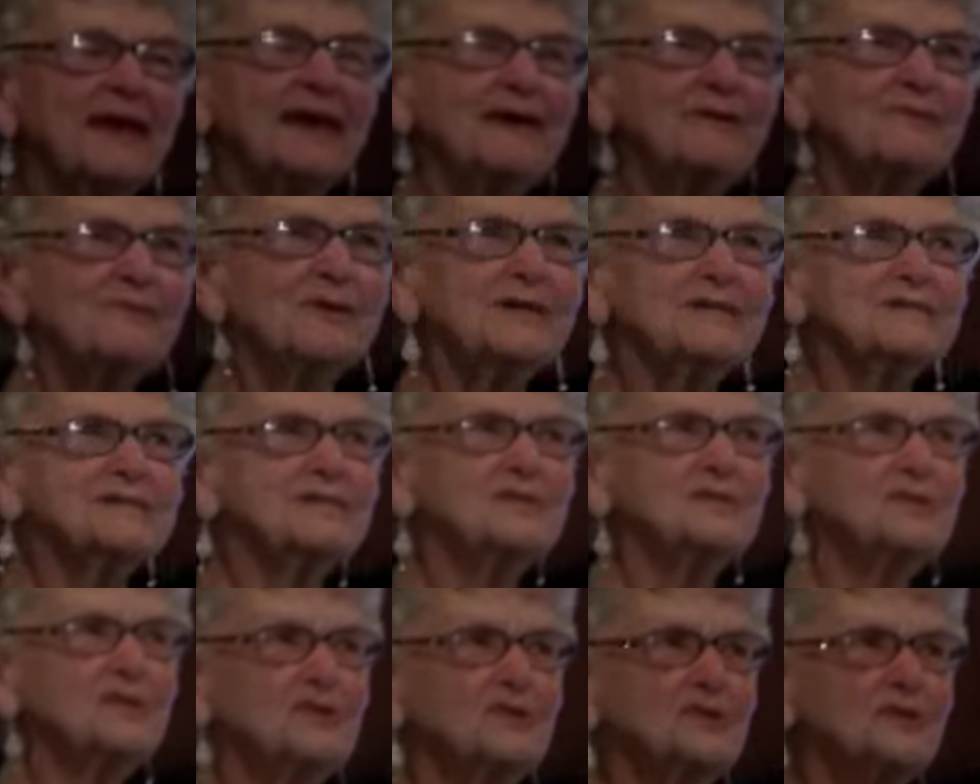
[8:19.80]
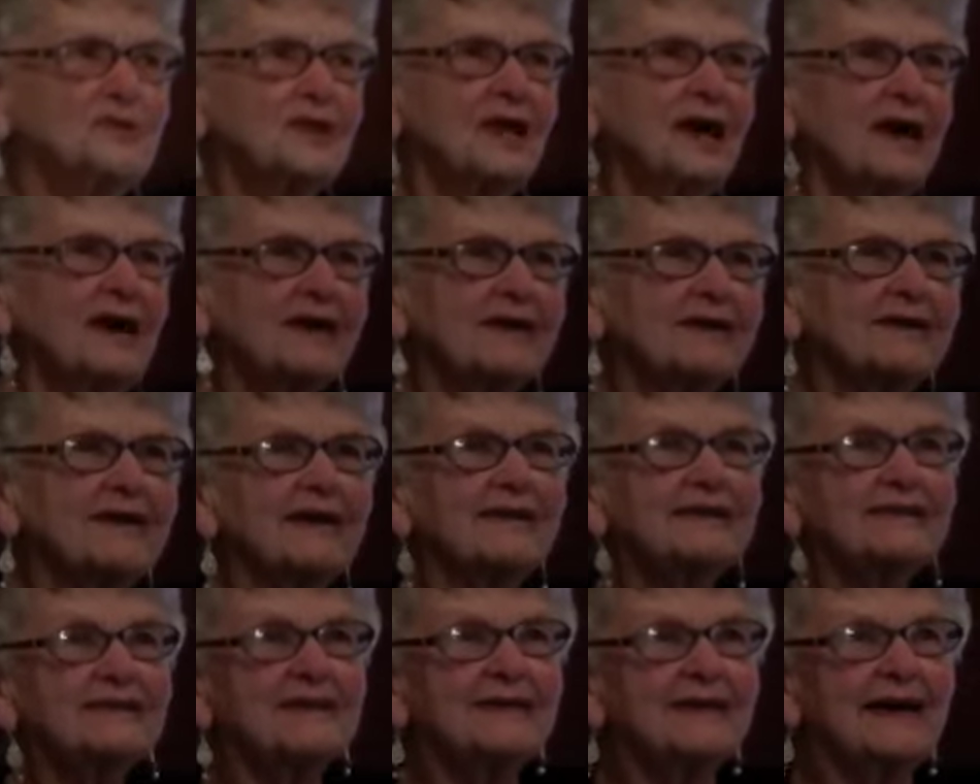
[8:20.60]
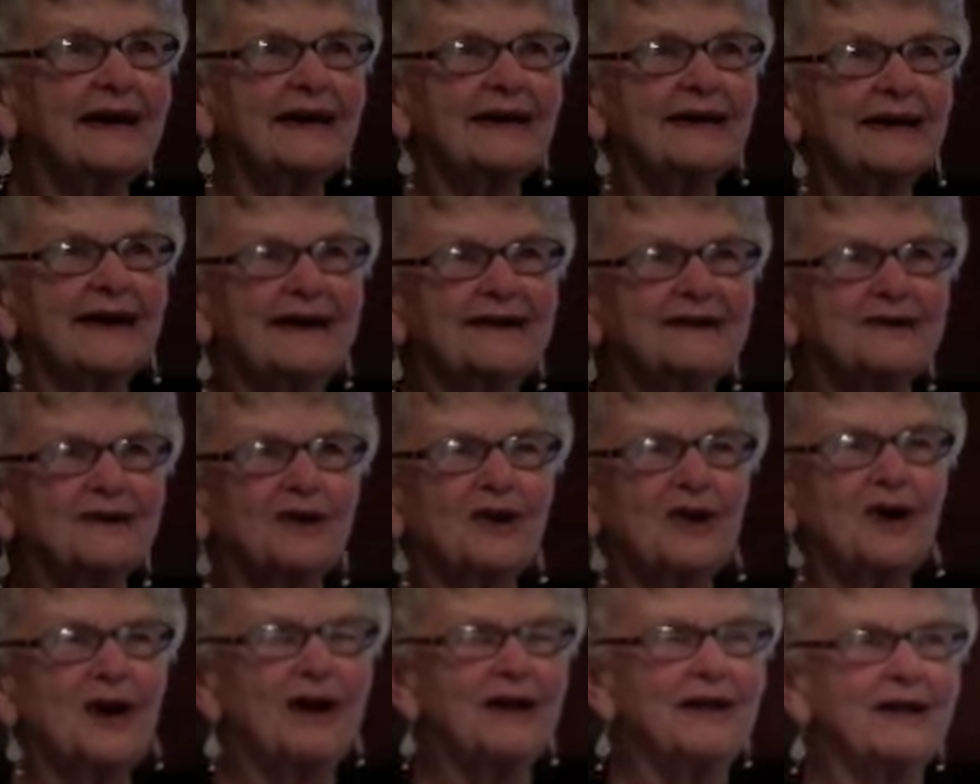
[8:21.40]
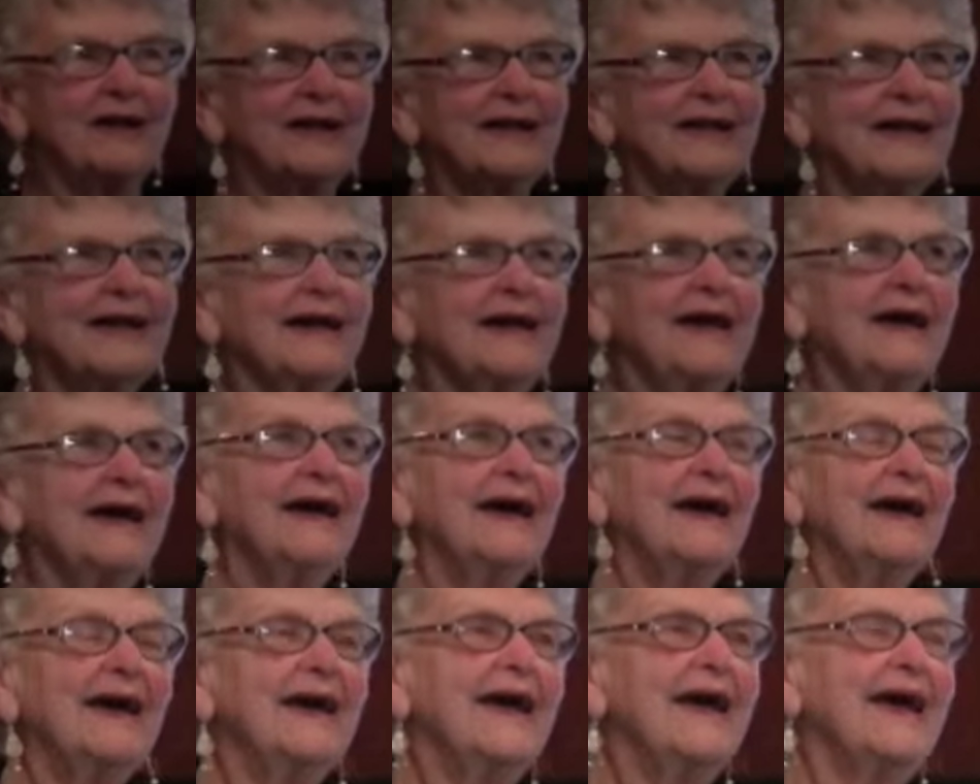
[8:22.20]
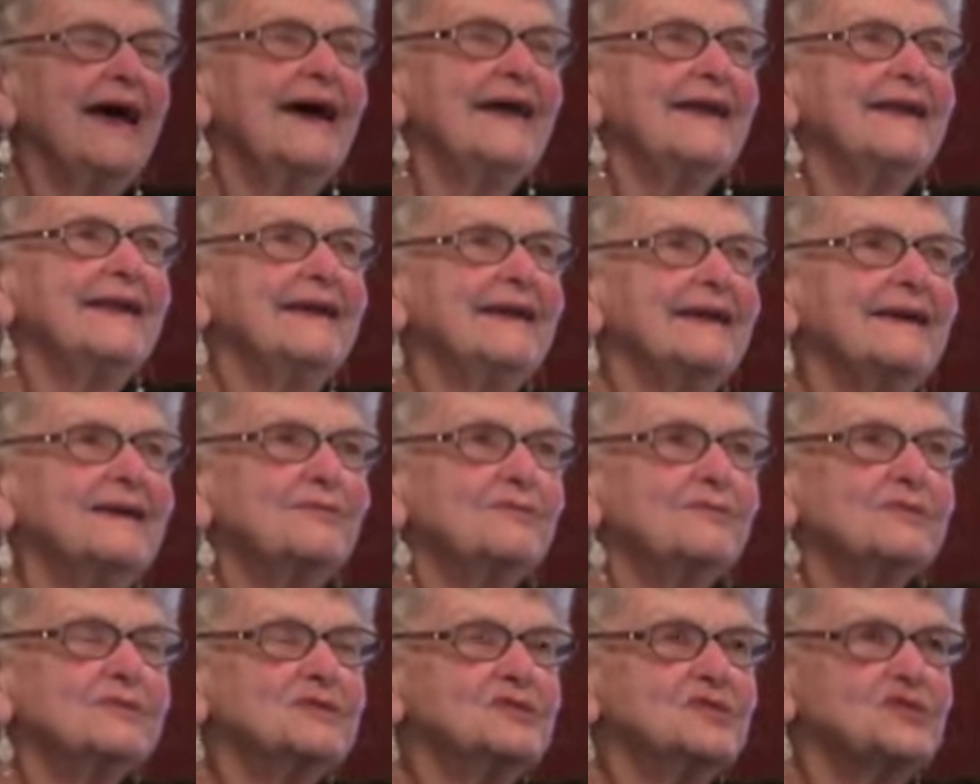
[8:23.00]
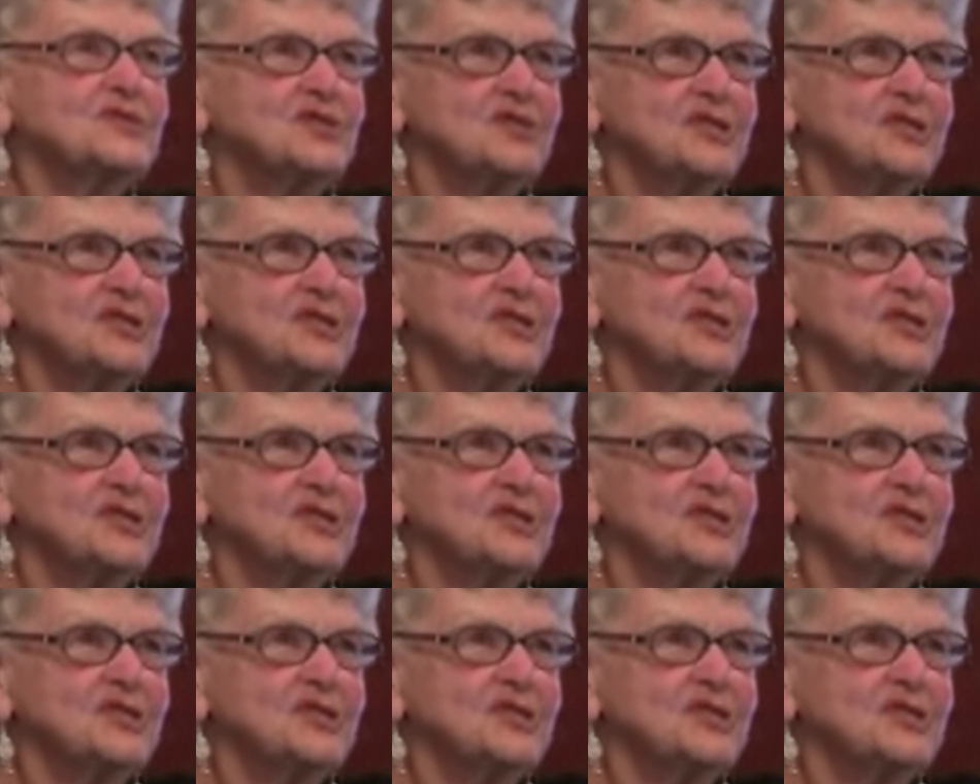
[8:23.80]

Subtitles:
It wasn't too long till I got a call, and it was